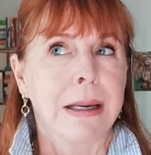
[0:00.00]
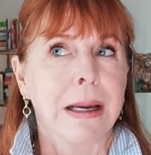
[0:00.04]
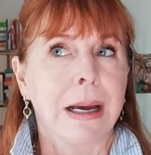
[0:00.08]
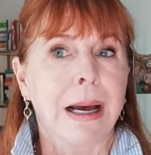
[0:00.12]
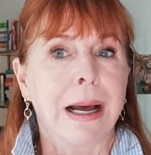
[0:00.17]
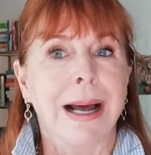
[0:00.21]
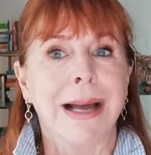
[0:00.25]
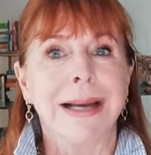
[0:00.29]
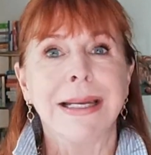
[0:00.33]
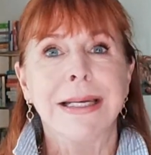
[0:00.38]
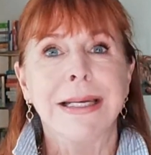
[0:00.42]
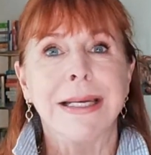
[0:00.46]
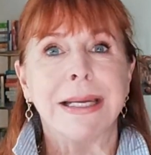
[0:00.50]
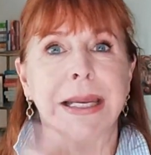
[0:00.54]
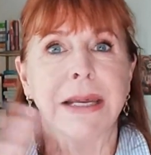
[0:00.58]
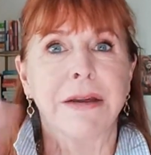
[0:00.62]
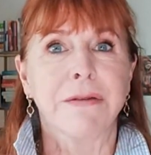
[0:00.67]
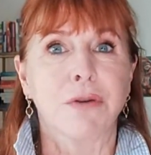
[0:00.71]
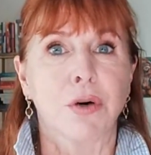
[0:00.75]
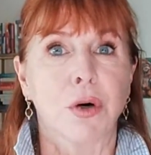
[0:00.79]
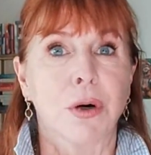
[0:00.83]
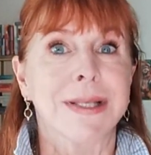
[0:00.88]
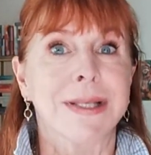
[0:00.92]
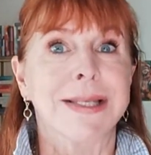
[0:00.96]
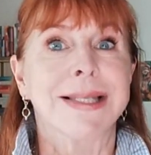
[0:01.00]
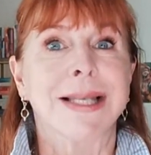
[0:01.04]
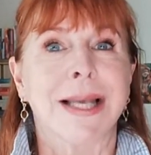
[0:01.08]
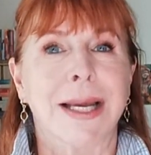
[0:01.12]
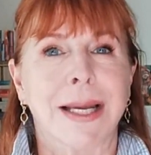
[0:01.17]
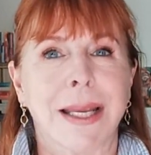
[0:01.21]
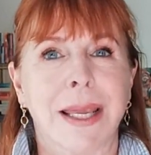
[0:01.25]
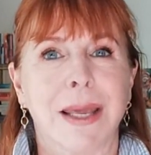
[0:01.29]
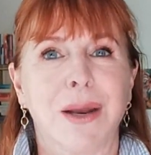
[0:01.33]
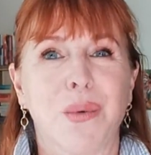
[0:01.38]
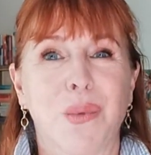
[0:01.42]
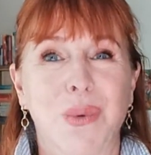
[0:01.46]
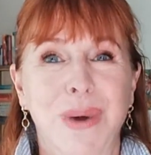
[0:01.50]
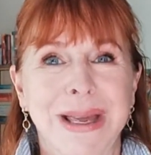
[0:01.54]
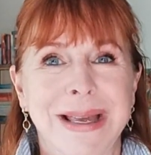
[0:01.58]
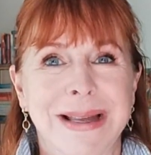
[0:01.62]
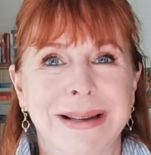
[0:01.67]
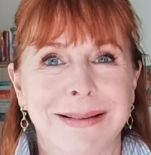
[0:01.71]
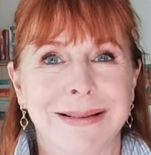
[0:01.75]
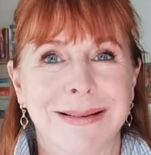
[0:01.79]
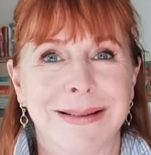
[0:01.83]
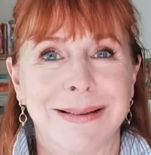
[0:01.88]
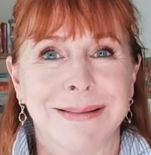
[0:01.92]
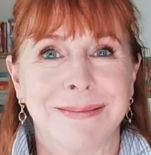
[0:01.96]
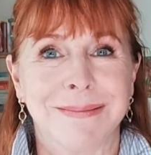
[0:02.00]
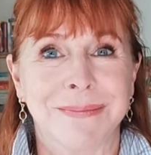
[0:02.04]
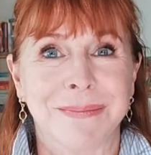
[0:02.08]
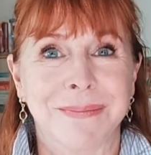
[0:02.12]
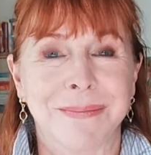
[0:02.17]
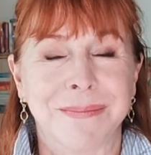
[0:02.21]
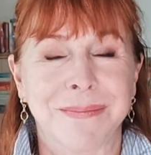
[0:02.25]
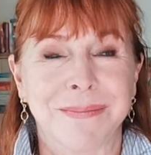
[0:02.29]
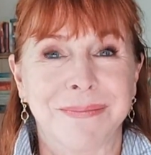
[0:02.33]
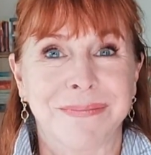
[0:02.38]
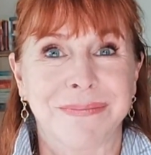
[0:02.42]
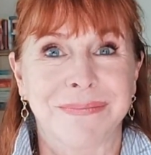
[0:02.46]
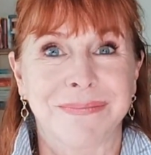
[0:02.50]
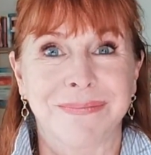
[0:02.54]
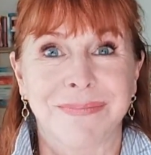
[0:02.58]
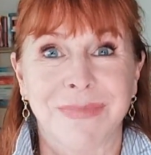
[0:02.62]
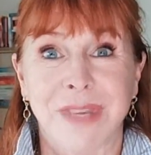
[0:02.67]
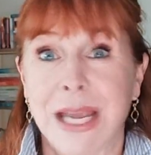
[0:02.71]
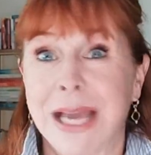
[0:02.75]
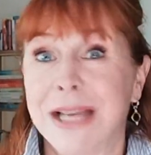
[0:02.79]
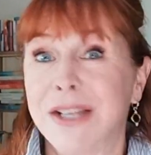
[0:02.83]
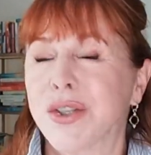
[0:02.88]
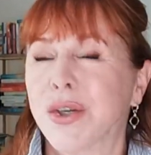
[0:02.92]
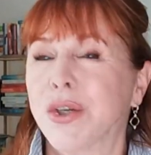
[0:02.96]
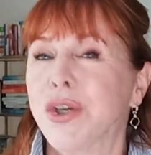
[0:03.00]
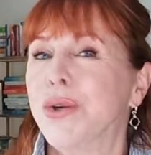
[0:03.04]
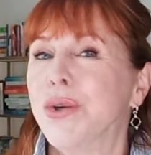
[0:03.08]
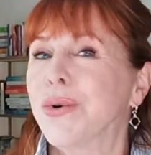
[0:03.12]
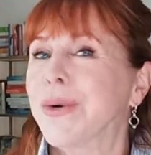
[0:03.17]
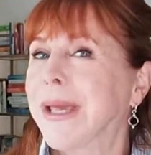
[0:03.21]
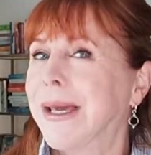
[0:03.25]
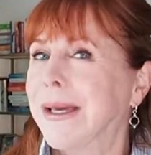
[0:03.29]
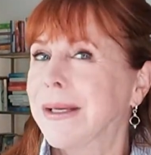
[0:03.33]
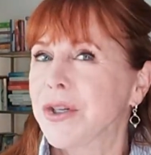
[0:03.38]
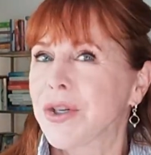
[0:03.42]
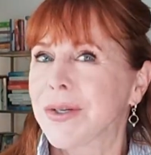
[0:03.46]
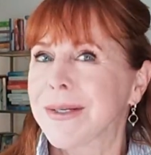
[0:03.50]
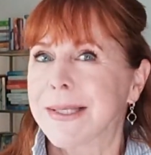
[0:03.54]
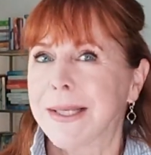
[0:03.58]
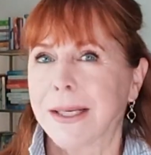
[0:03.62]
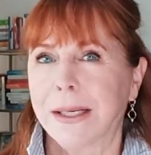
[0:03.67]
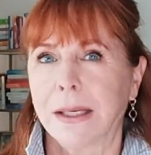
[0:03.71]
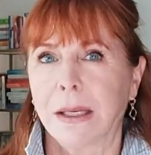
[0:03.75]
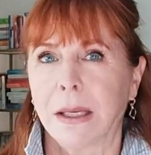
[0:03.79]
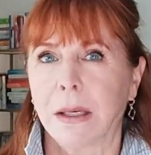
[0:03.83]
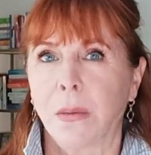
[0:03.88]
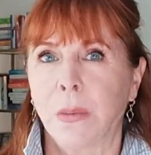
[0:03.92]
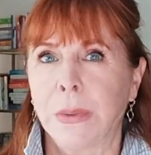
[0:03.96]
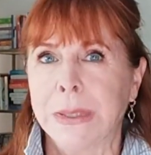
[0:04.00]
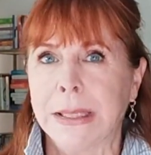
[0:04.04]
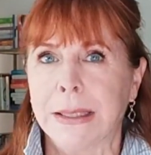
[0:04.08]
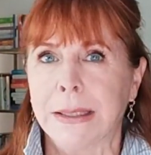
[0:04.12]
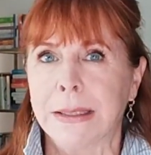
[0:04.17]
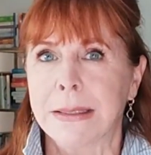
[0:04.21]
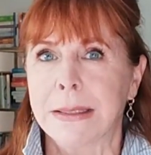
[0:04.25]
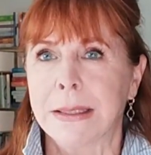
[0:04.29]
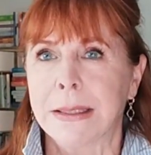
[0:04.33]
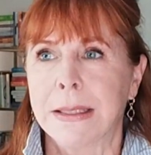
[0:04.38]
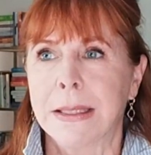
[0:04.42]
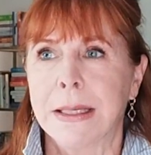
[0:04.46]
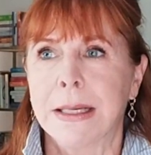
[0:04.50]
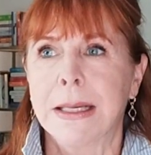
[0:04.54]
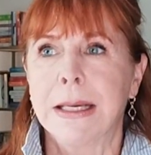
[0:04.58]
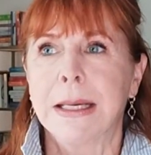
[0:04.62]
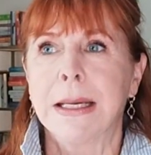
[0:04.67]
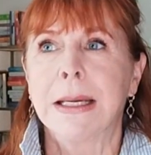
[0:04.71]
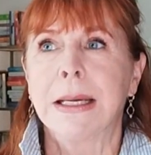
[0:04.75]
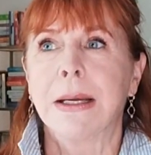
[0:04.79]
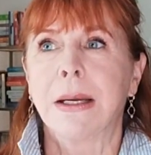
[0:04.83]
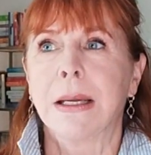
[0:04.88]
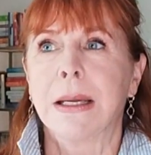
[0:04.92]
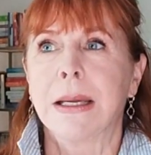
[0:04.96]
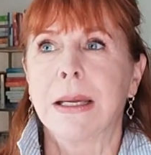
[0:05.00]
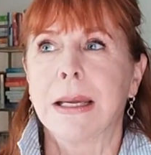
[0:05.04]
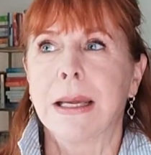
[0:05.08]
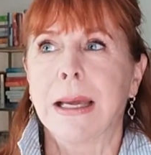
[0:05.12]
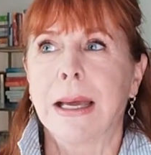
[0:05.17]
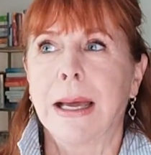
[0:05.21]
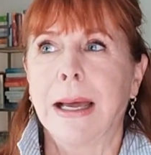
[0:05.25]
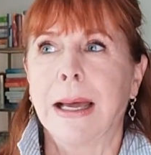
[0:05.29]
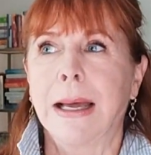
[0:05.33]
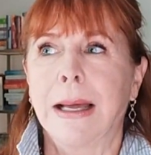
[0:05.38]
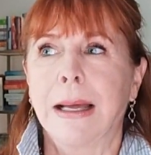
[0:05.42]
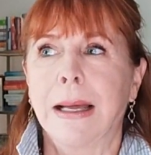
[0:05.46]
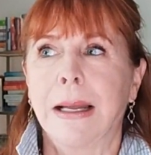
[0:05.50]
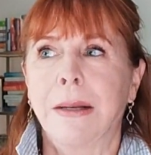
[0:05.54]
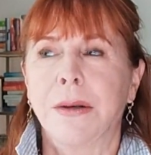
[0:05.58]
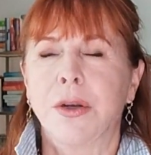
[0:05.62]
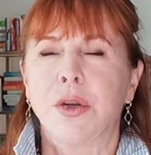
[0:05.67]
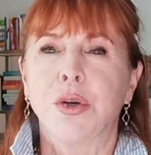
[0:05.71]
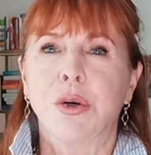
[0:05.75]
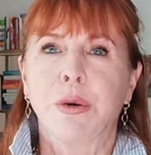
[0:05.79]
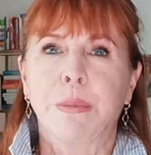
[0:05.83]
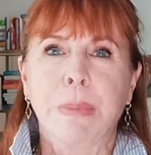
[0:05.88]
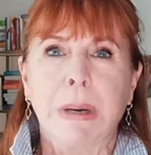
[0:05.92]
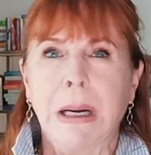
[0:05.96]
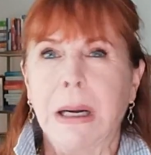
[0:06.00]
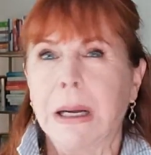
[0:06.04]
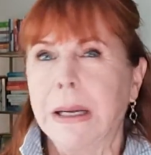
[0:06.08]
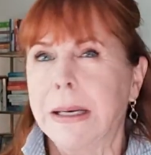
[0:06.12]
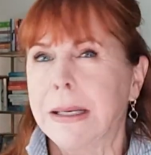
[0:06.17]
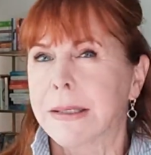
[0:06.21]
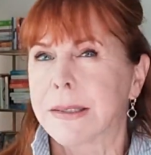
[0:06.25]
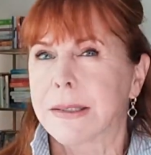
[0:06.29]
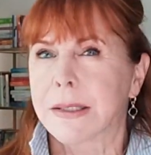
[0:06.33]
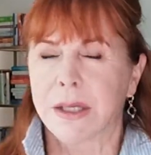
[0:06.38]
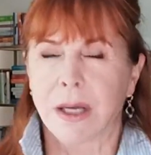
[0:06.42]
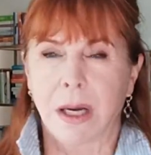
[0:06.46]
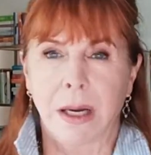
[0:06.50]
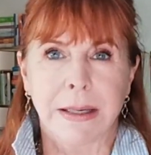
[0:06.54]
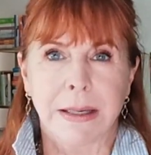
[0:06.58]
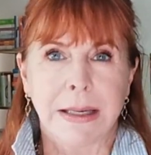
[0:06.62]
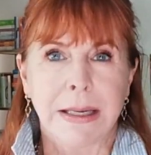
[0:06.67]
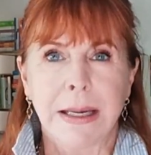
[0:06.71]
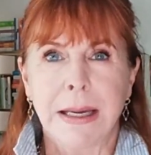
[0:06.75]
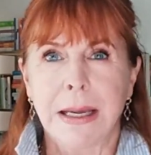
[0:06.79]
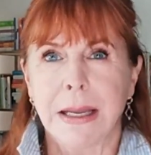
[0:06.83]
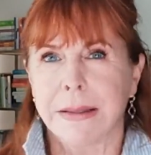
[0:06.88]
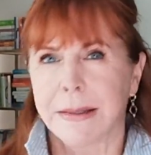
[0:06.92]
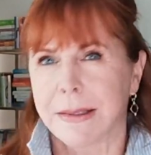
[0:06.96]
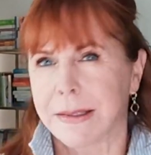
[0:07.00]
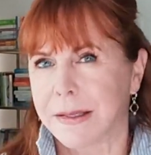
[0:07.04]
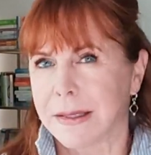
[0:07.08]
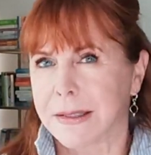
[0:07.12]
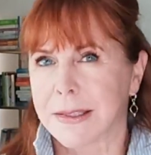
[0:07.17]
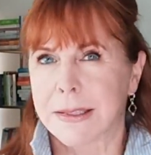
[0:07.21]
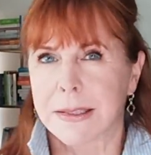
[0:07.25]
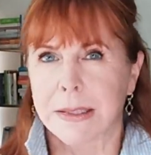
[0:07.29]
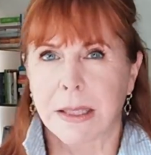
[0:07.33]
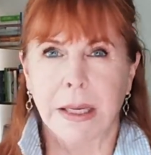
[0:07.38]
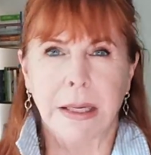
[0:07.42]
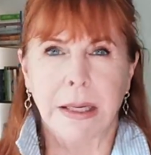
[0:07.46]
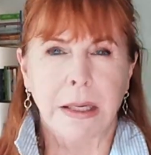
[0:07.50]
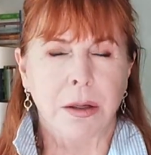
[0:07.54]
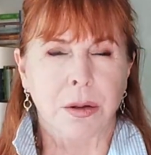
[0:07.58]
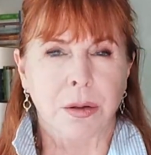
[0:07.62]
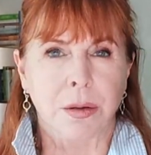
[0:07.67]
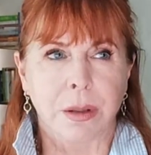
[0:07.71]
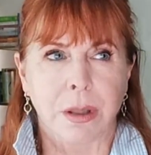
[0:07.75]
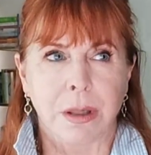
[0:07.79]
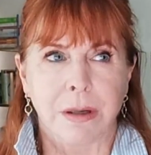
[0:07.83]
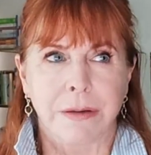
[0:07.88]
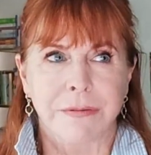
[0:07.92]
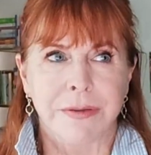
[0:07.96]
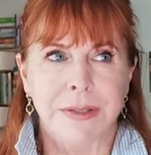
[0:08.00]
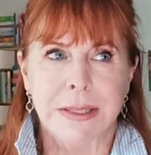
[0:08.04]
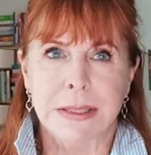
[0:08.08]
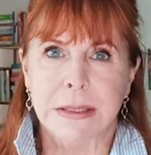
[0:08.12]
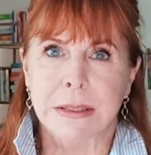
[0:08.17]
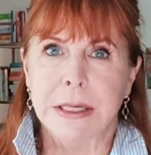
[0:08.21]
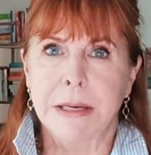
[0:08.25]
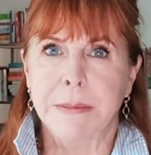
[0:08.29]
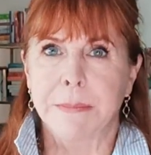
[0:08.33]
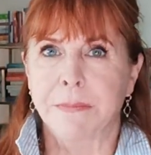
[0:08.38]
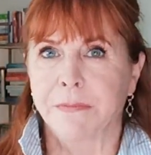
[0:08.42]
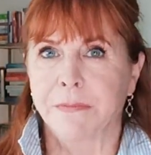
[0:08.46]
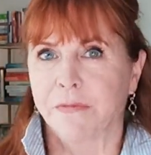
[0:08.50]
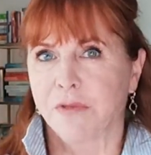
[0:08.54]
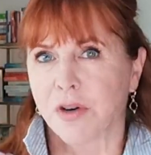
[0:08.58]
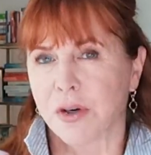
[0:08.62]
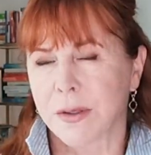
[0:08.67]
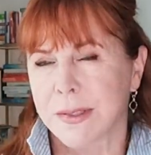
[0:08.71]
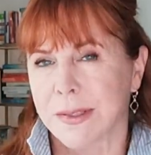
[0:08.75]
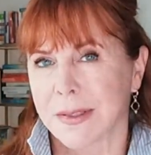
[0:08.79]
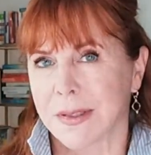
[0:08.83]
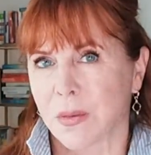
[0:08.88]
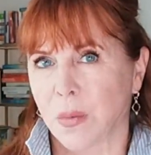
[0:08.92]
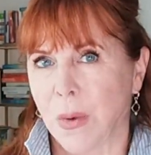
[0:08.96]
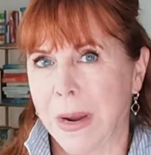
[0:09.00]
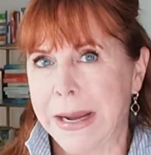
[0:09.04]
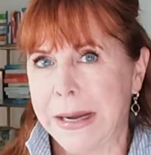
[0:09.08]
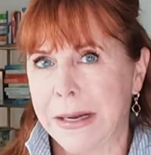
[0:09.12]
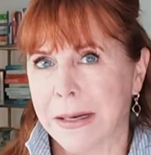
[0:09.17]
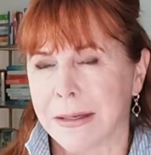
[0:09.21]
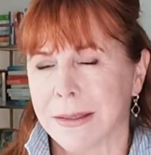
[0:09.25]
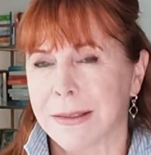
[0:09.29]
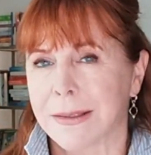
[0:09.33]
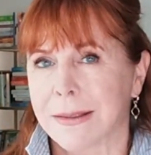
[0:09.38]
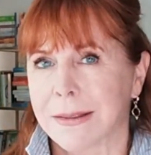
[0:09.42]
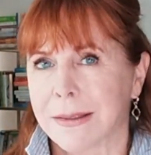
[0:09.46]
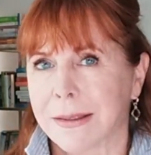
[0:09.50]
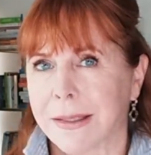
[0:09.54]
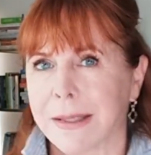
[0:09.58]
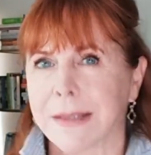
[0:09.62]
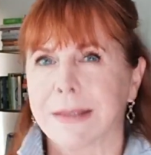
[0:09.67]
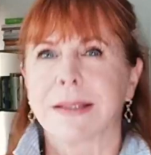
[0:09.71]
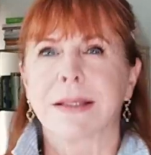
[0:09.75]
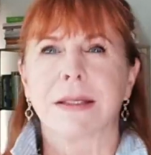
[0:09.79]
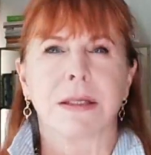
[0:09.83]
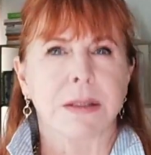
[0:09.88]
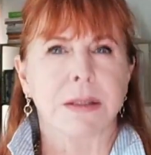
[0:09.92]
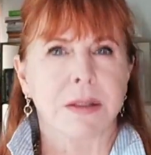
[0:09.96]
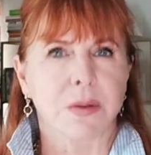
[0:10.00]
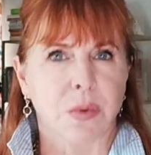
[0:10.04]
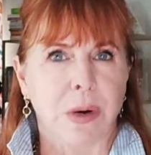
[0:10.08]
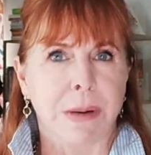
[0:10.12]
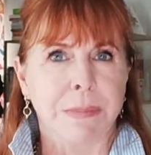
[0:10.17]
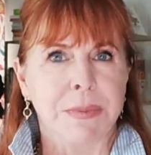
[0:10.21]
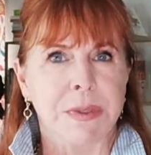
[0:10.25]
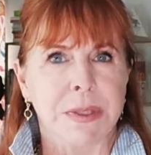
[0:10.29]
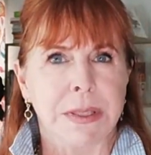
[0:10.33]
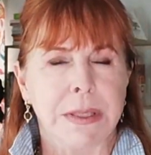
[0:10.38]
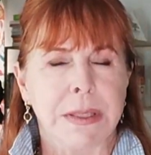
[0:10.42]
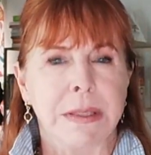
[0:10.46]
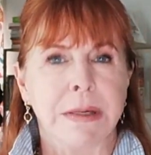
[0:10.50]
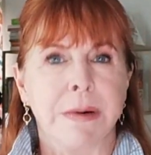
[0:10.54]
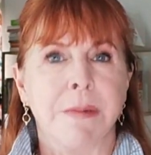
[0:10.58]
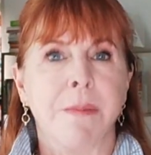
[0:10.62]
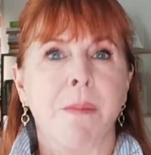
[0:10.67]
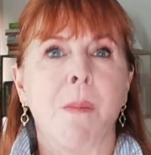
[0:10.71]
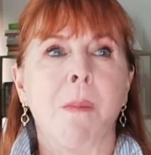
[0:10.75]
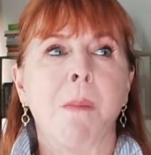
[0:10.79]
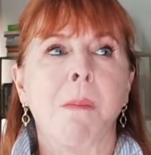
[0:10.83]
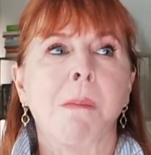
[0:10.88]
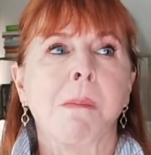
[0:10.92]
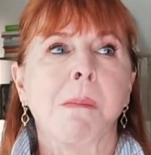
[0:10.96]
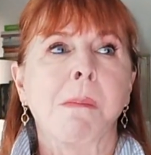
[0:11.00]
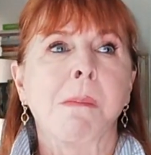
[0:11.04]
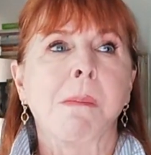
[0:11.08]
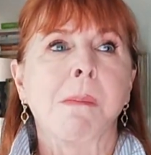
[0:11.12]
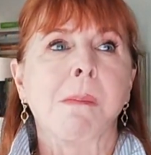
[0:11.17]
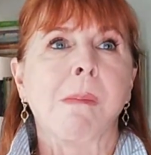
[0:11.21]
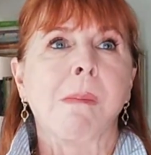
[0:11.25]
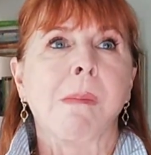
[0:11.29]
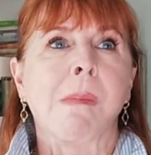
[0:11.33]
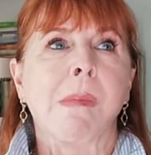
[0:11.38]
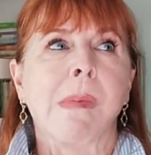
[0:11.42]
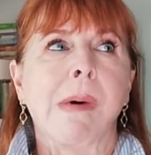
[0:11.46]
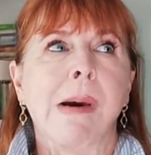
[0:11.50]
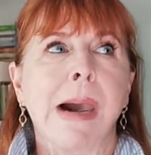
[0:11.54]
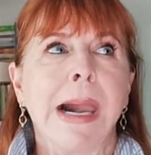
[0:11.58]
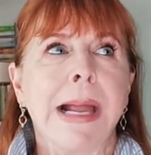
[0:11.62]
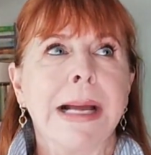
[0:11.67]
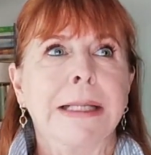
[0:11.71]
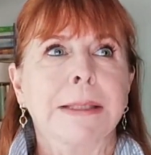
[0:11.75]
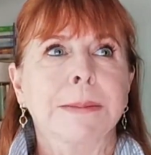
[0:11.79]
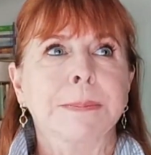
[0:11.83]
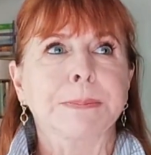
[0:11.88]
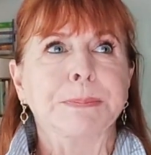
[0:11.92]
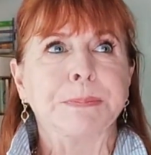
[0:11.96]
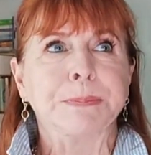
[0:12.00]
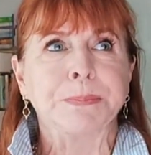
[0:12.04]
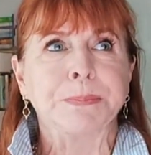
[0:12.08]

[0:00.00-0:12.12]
I need to give her a second wind. And so you catch a second wind, and your body's, again, the cycle of sleep versus wakeness gets disrupted. And